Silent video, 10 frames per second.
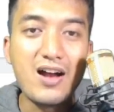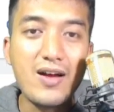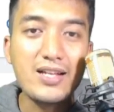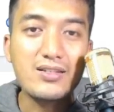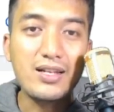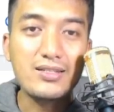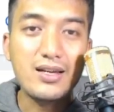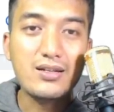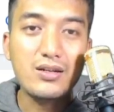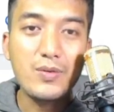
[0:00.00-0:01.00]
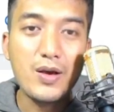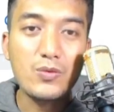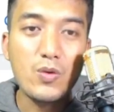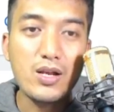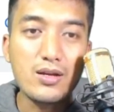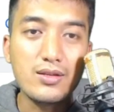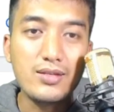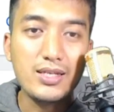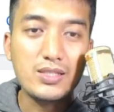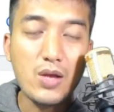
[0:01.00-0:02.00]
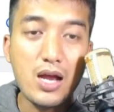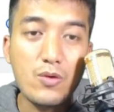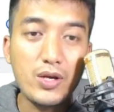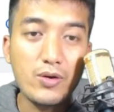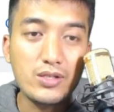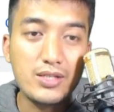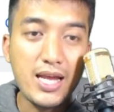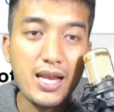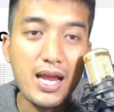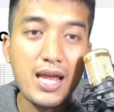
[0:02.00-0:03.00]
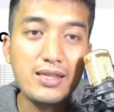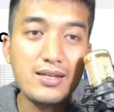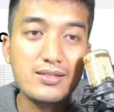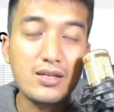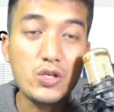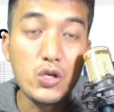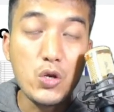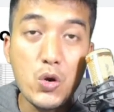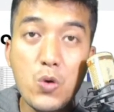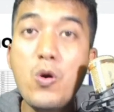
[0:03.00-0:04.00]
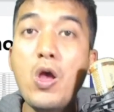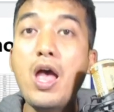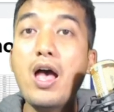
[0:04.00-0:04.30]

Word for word: right, so let's start talking about what other things are we going to get, and there's a new